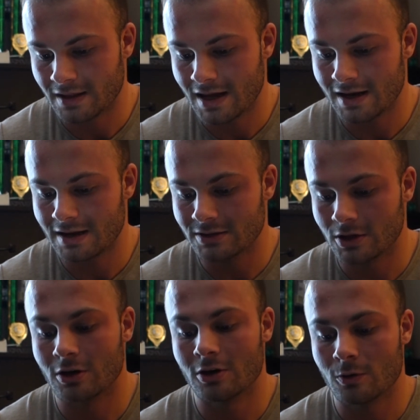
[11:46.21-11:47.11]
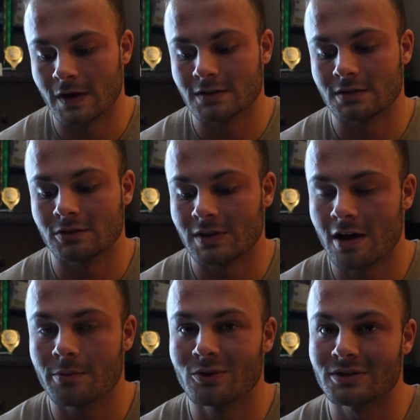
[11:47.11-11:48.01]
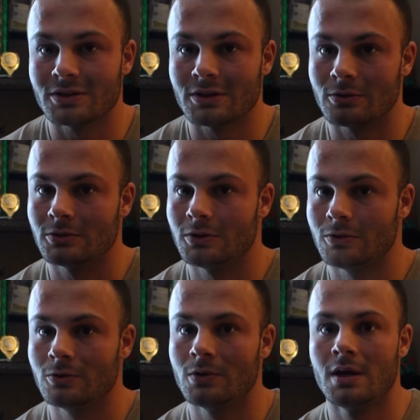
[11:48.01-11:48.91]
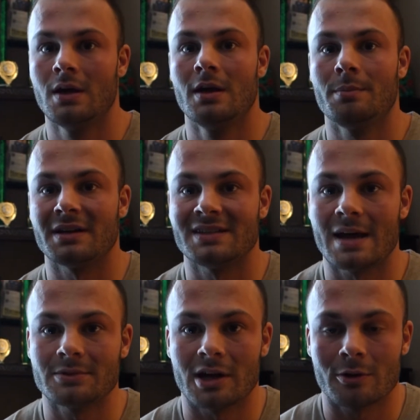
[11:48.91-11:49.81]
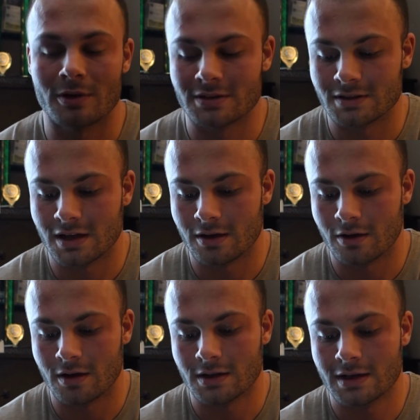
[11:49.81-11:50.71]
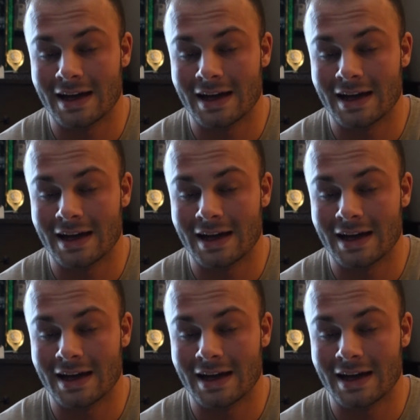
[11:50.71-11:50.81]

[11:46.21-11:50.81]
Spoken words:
That ends her question, so now I'm going to go to my Snapchat questions that I got.